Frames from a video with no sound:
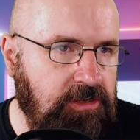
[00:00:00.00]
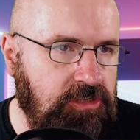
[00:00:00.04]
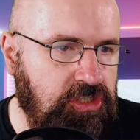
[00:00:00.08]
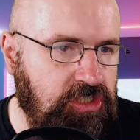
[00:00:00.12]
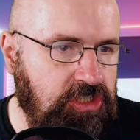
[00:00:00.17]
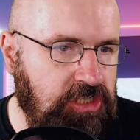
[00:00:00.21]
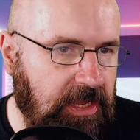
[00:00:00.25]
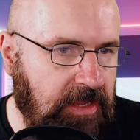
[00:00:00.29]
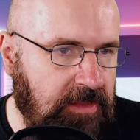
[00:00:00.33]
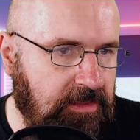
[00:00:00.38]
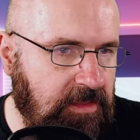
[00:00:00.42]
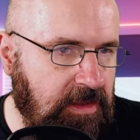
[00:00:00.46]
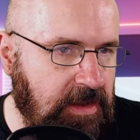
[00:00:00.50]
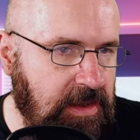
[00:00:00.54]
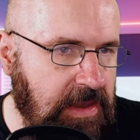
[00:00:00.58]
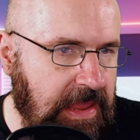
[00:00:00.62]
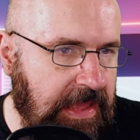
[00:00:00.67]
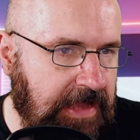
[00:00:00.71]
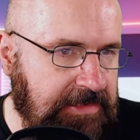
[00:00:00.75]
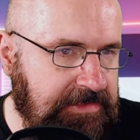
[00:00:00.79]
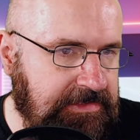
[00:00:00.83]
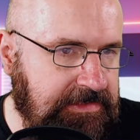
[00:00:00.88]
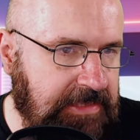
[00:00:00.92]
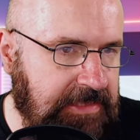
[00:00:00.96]
can check the
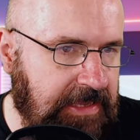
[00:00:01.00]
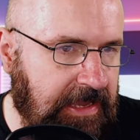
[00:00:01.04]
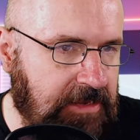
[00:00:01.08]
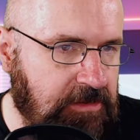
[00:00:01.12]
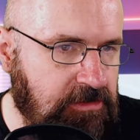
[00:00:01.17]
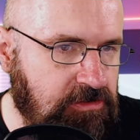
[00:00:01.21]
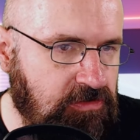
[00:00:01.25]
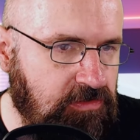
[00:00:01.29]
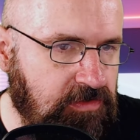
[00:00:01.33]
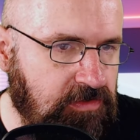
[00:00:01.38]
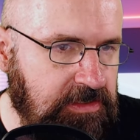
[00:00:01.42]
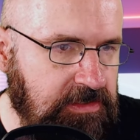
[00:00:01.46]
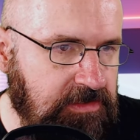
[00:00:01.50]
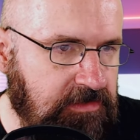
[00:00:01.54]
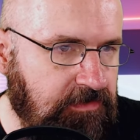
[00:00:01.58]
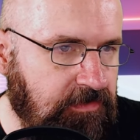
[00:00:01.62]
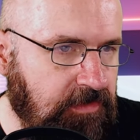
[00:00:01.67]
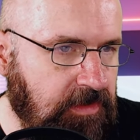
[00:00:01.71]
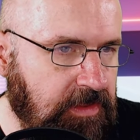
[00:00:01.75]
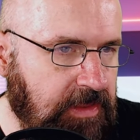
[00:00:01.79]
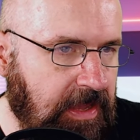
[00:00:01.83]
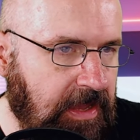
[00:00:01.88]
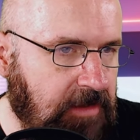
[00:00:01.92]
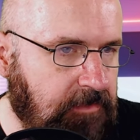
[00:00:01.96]
next entries
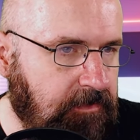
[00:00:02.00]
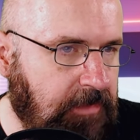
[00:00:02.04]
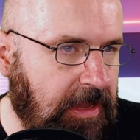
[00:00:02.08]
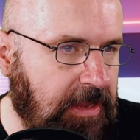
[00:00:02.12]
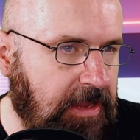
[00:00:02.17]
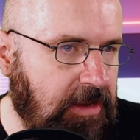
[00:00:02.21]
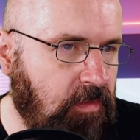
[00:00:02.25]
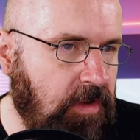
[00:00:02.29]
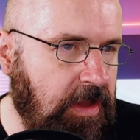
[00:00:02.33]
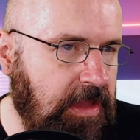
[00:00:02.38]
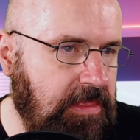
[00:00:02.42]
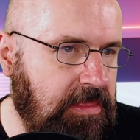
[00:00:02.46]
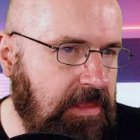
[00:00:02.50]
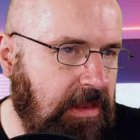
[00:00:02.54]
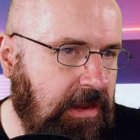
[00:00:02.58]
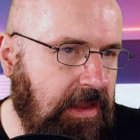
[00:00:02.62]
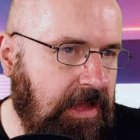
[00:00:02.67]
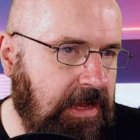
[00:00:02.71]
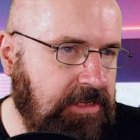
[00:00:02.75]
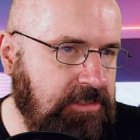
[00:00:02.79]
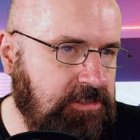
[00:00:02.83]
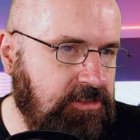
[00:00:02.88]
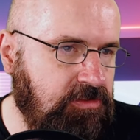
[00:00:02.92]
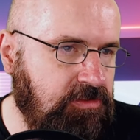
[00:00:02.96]
for that. By the way, the
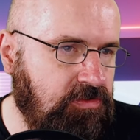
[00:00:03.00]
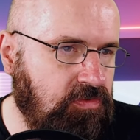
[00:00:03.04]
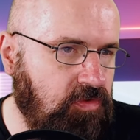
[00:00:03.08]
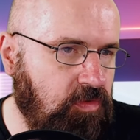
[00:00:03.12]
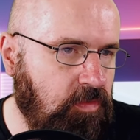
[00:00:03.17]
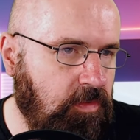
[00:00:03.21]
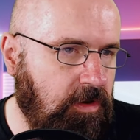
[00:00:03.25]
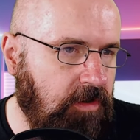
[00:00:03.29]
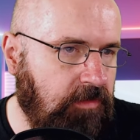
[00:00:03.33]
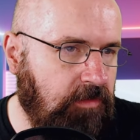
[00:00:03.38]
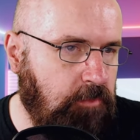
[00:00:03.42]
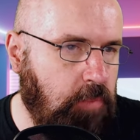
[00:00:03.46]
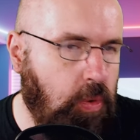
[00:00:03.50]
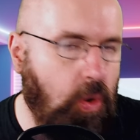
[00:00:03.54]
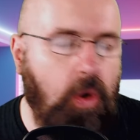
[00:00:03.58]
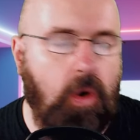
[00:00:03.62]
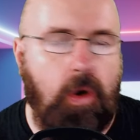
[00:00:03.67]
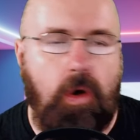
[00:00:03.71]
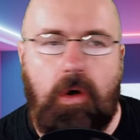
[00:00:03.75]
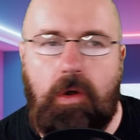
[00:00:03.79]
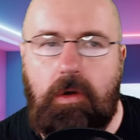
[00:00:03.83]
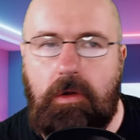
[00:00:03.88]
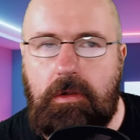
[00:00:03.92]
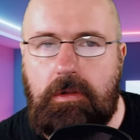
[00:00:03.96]
last two were
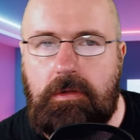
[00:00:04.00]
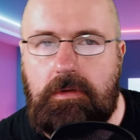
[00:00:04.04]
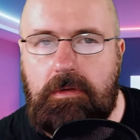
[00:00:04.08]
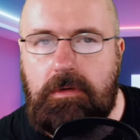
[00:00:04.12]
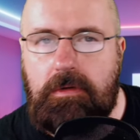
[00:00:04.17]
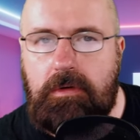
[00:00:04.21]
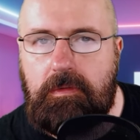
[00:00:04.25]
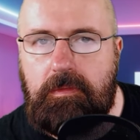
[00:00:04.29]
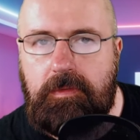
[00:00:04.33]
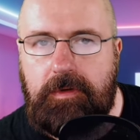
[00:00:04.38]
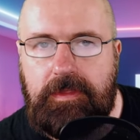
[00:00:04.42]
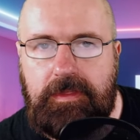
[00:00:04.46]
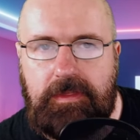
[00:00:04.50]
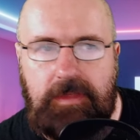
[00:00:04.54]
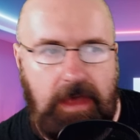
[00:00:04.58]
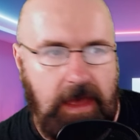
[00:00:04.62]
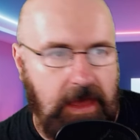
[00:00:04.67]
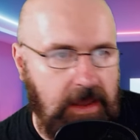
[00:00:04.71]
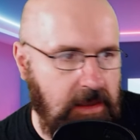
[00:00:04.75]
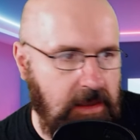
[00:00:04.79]
Paul with